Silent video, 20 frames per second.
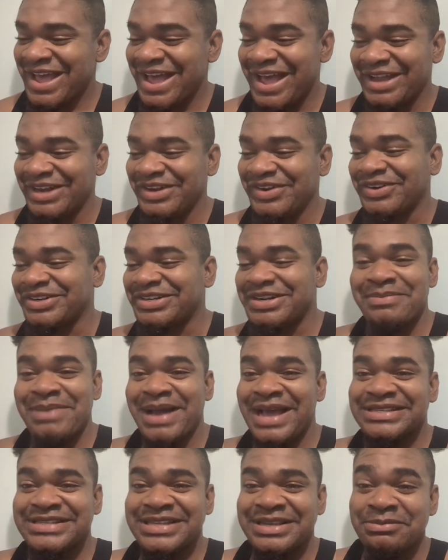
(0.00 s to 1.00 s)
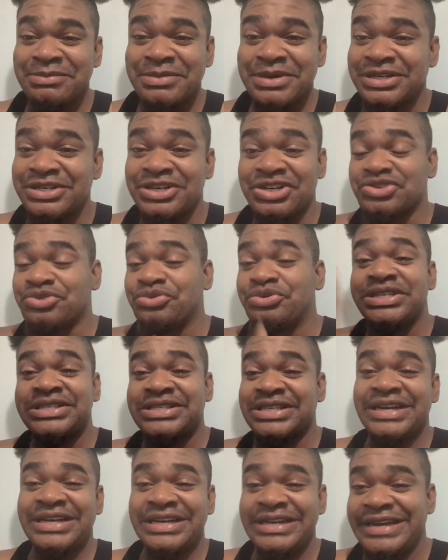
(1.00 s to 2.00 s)
And Doctor Meisenberg just
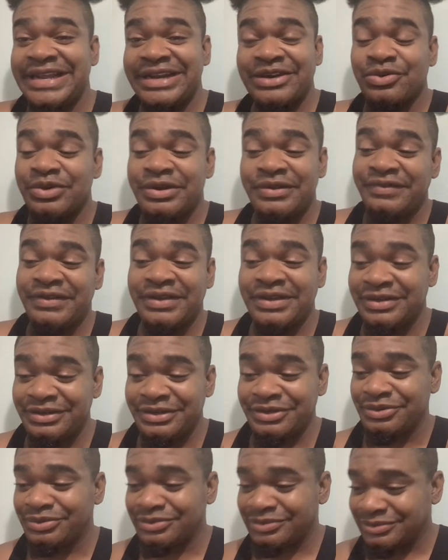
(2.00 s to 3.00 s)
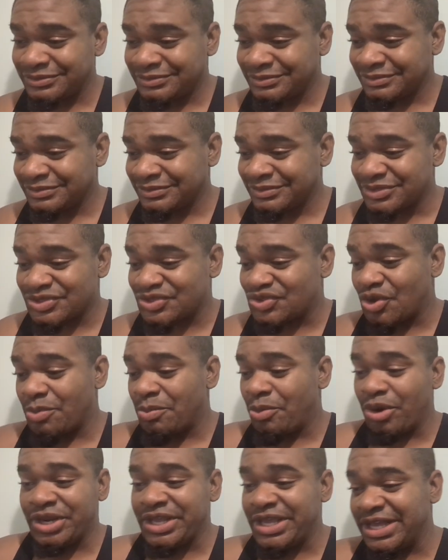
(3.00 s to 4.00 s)
recently let go the vehicle, you know.
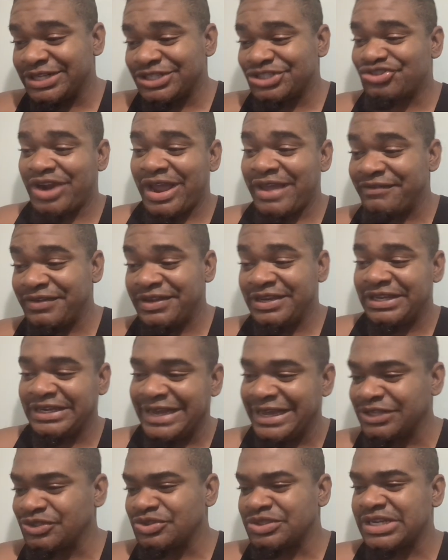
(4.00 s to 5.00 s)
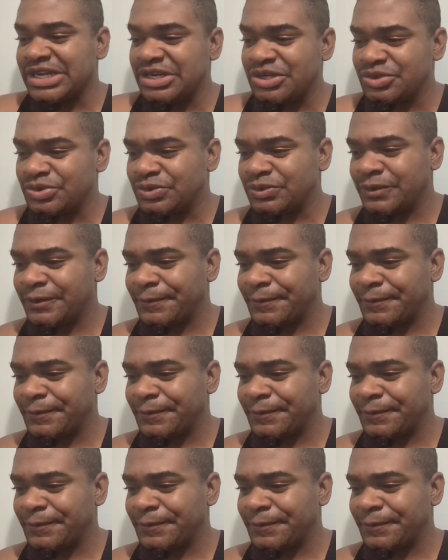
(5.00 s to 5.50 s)
Somebody else driving it. I used to tell you.